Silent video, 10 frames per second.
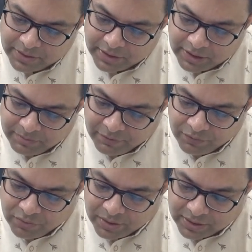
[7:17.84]
Nothing
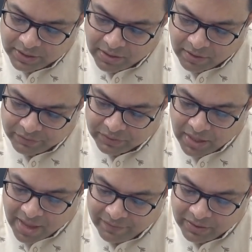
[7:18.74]
before, nothing
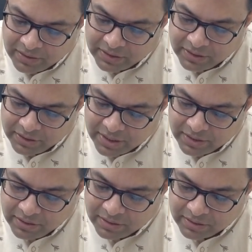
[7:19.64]
after, having nothing,
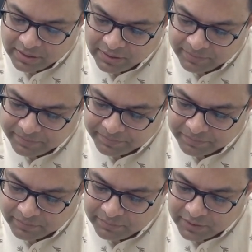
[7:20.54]
taking nothing,
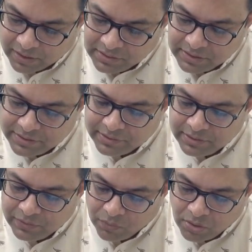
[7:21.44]

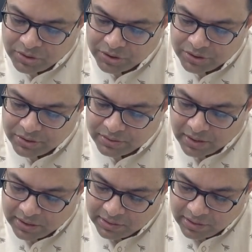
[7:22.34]
unstirred, washed,
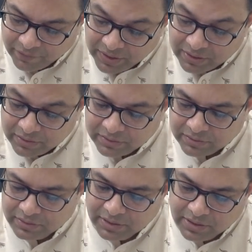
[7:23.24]

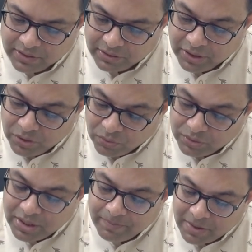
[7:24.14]
unawakened. They
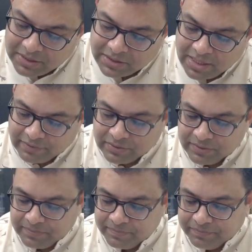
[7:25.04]
know their past
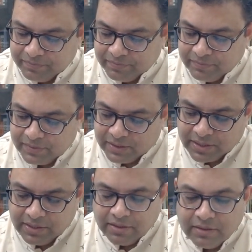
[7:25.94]
lives,
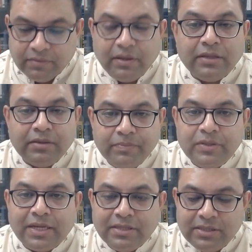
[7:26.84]
right?
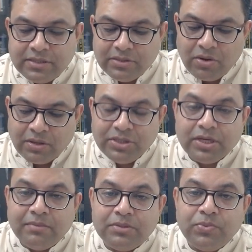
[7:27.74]
That this knowledge
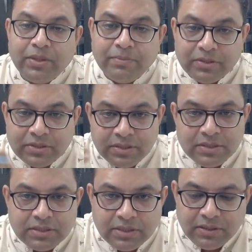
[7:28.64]
comes when a person
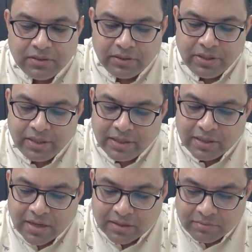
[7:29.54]
is nearing
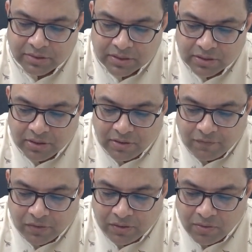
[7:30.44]
enlightenment.
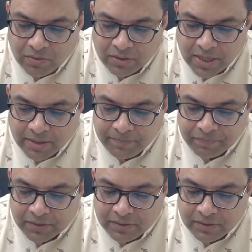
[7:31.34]
For a long time,